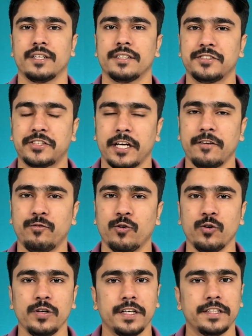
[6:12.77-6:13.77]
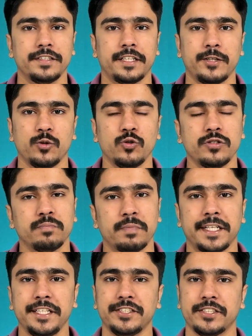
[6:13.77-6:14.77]
Therefore, they use
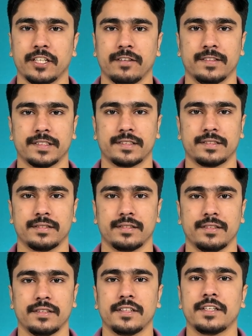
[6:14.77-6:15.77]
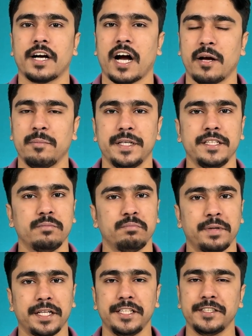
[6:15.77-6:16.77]
many servers.
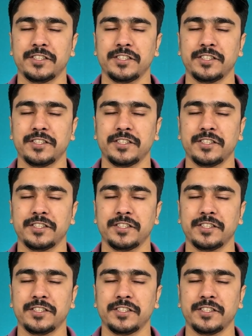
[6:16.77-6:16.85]
Many